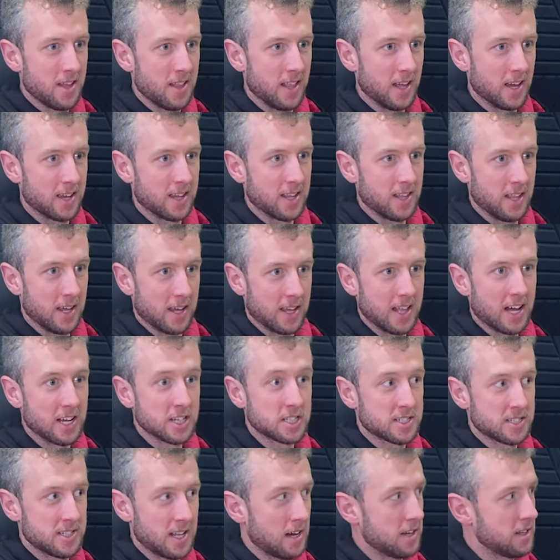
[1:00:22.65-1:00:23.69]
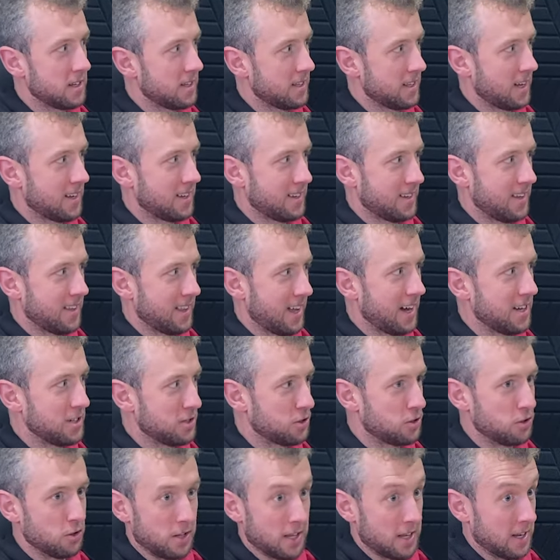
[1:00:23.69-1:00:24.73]
Like, like that's that that that is
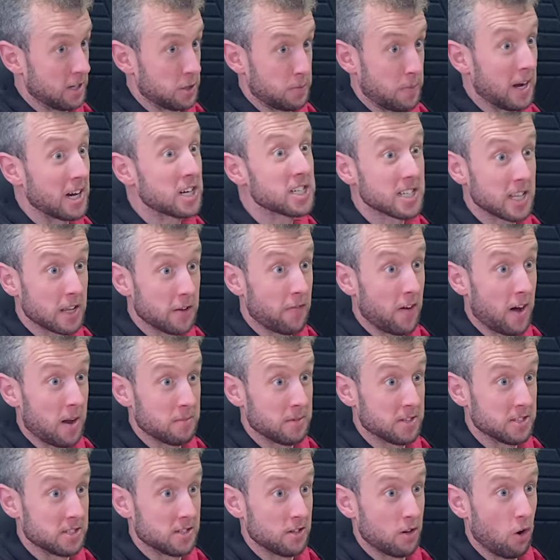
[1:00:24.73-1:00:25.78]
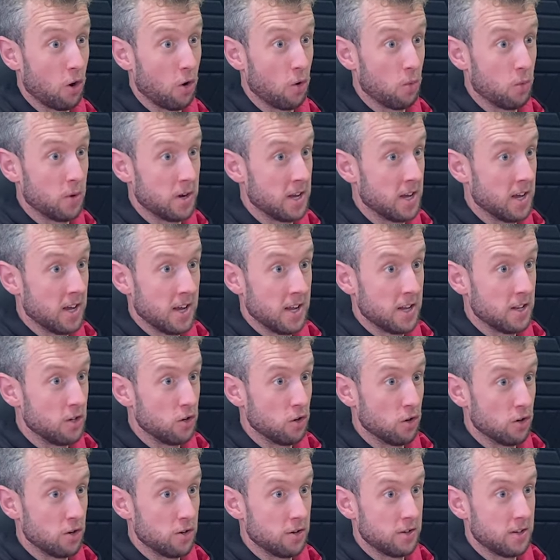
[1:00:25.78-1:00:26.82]
true. Like, especially farmers. They always just call me a
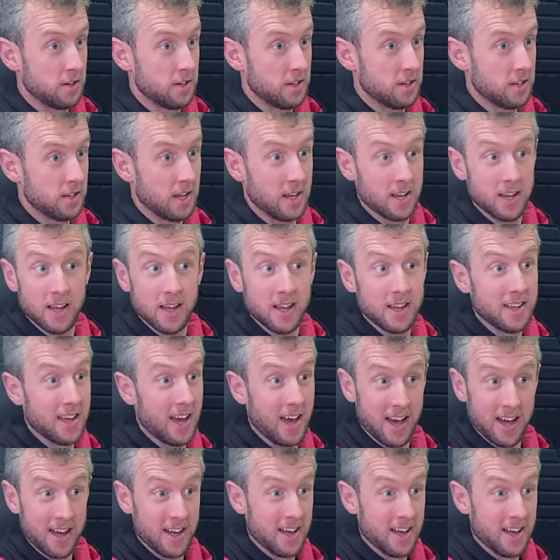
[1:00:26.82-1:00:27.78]
no, bitch where I come from. yeah,